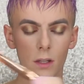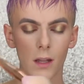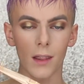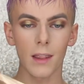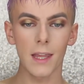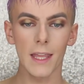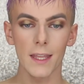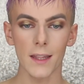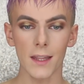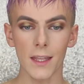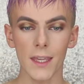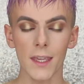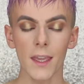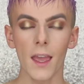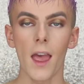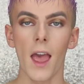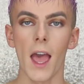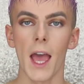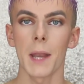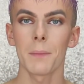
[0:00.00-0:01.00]
lightly
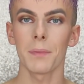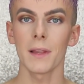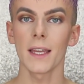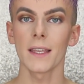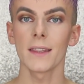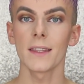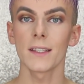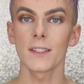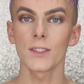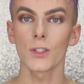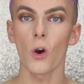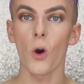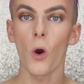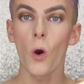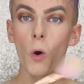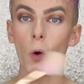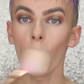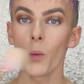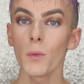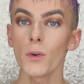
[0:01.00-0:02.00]
and applying this
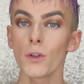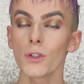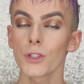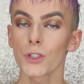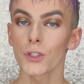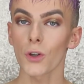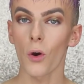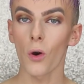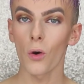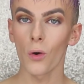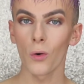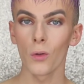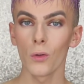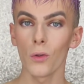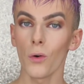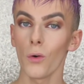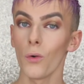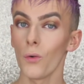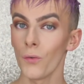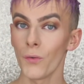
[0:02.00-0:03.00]
almost
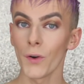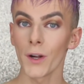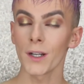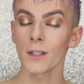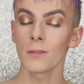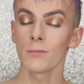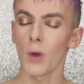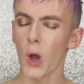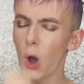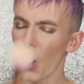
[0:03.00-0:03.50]
all over,